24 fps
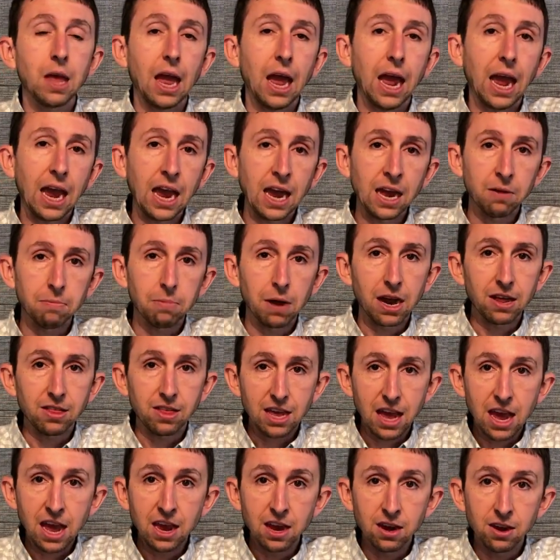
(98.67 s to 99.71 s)
And by
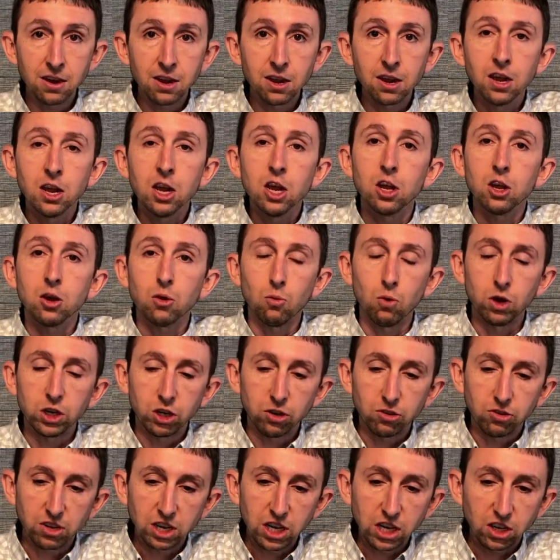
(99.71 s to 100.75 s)
the end, what you
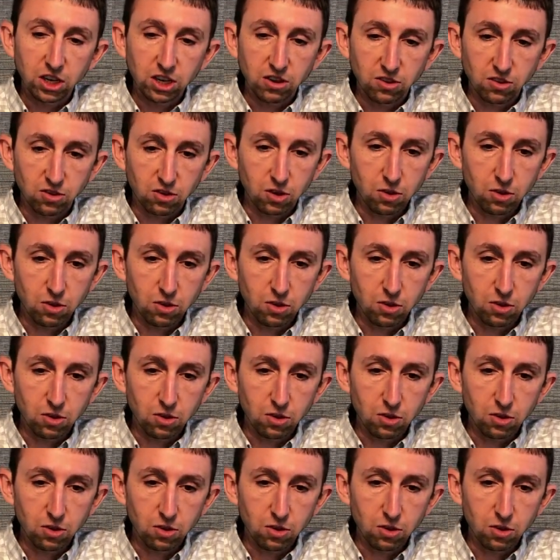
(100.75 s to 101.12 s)
see Jesus